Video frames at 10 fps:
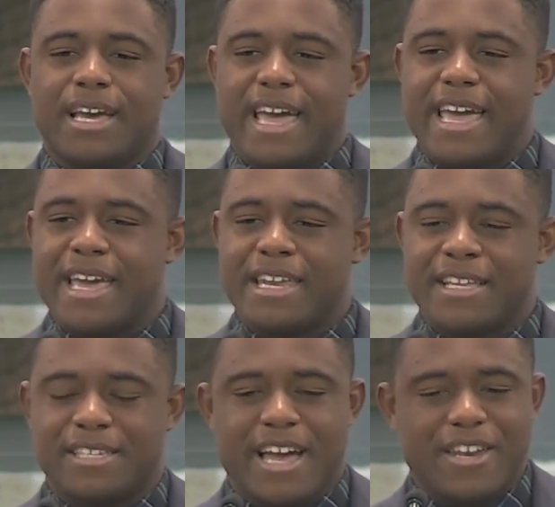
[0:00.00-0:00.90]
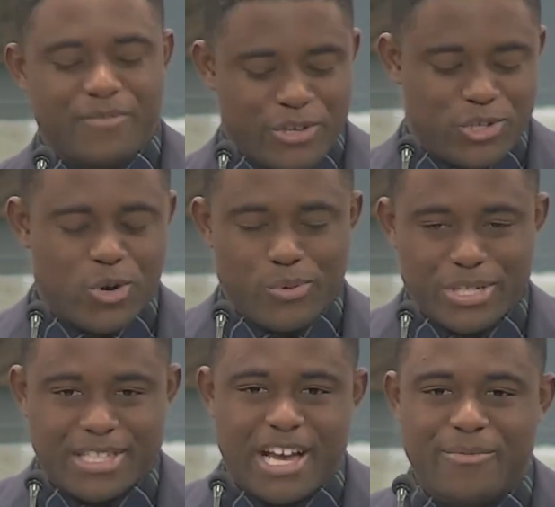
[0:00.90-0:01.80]
And it's kind of a
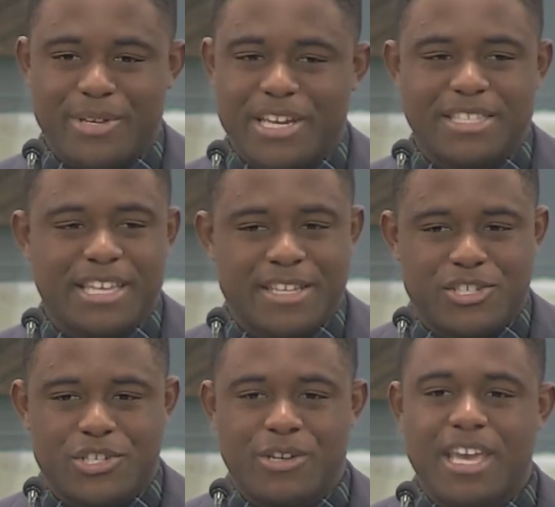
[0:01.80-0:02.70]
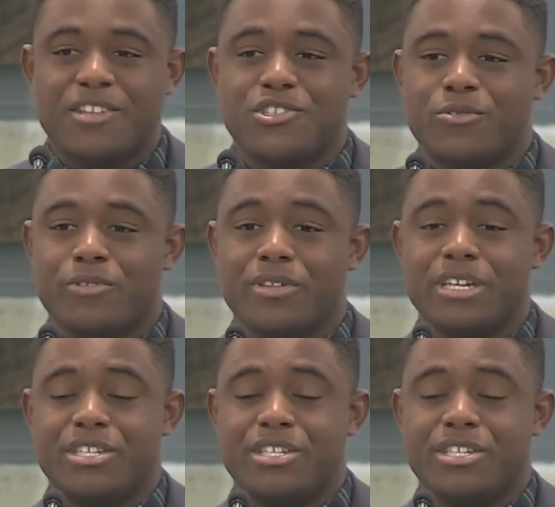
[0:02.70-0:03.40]
sobering thought, because it should really